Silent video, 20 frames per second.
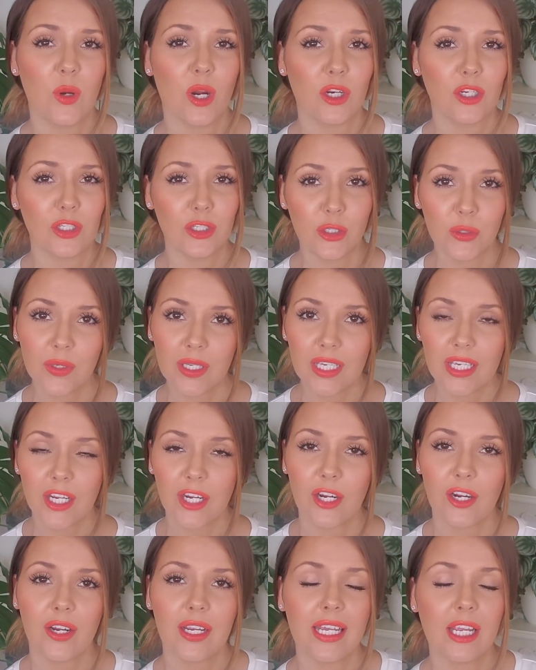If you are
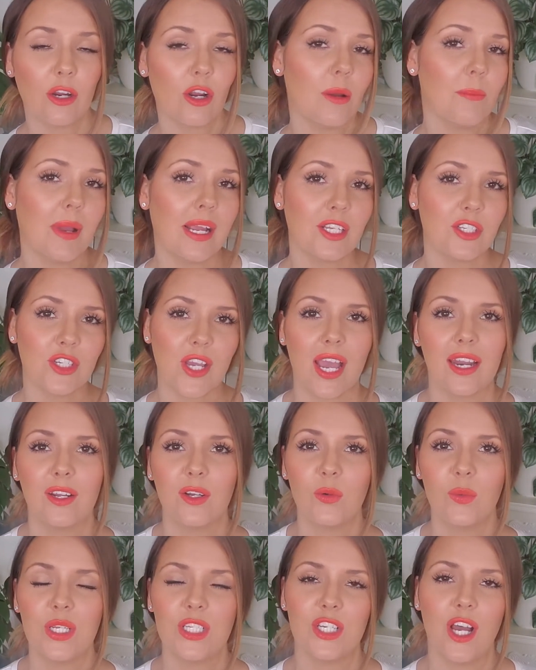new here on my
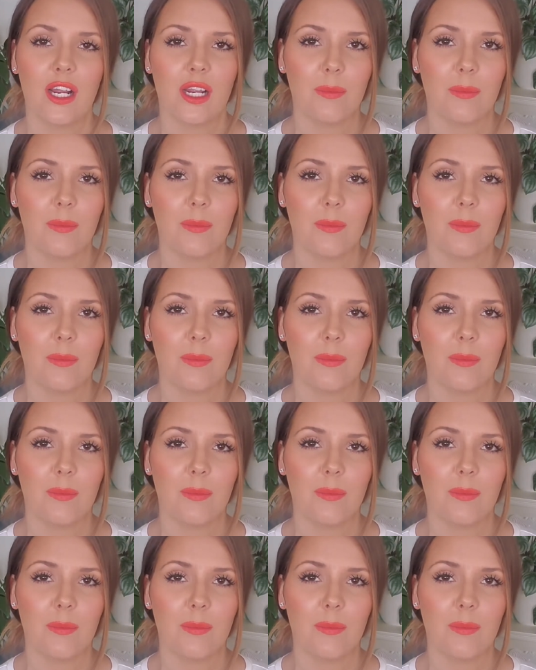channel,